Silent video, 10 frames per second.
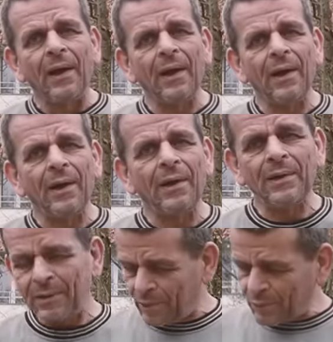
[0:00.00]

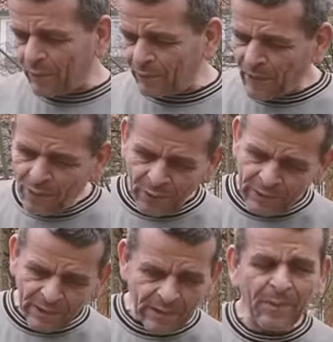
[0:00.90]
Uh, 25 30
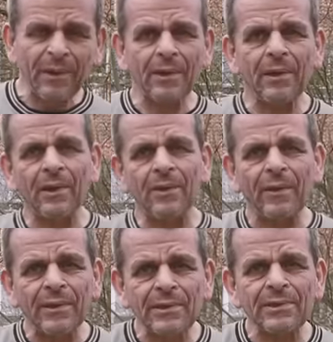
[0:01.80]
centimeter uh,
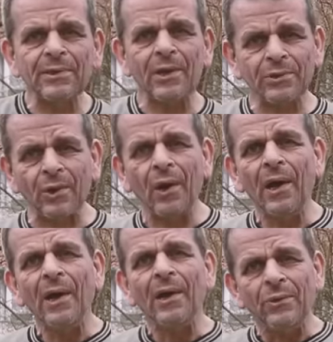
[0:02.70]
vases so
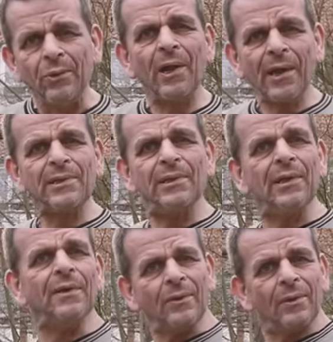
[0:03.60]
you can actually
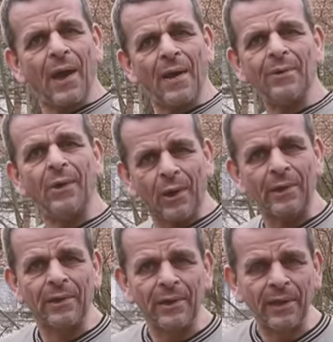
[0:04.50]
have a lot
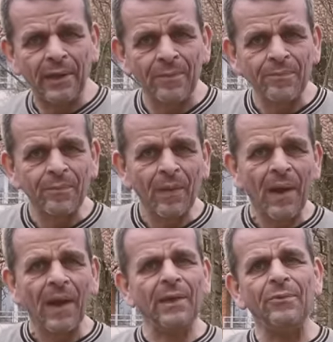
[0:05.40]
in that
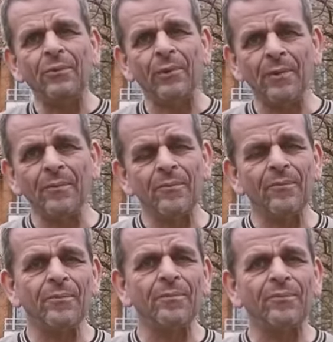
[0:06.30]
and if you want to
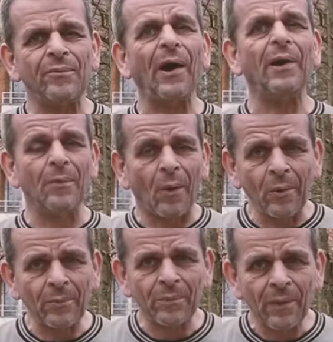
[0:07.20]
fire
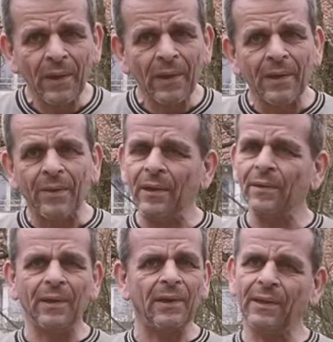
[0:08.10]
more then
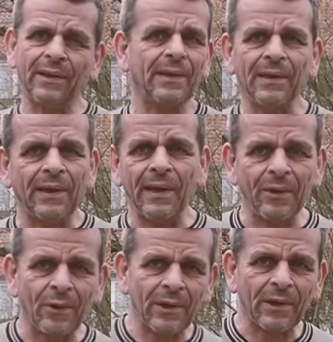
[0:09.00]
get
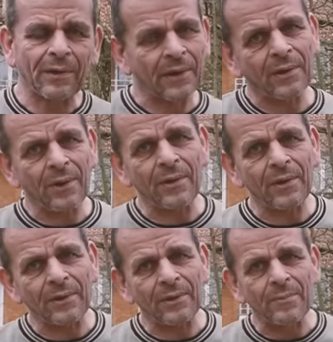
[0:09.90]
another
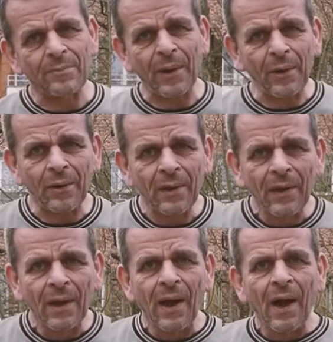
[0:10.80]
another uh, barrel.
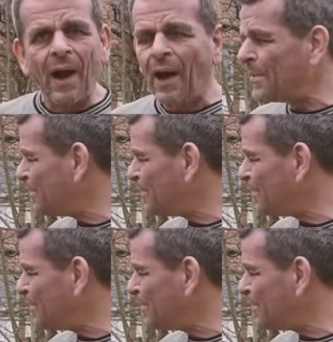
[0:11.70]
I